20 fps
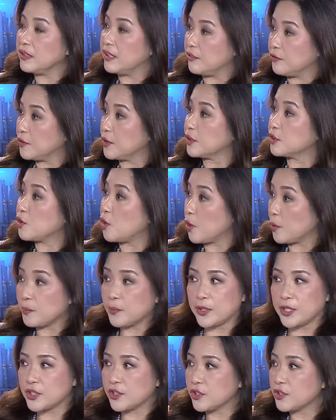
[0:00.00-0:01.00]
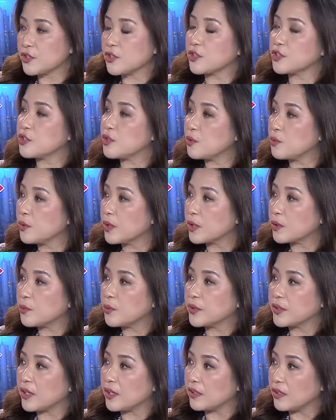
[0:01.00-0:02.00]
different corporations, because you work
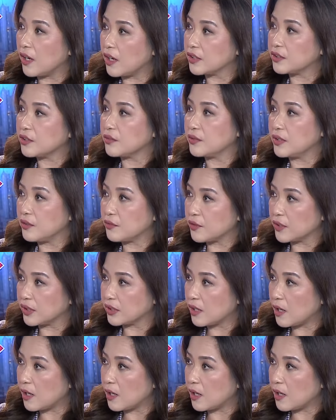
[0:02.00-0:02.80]
with a lot of different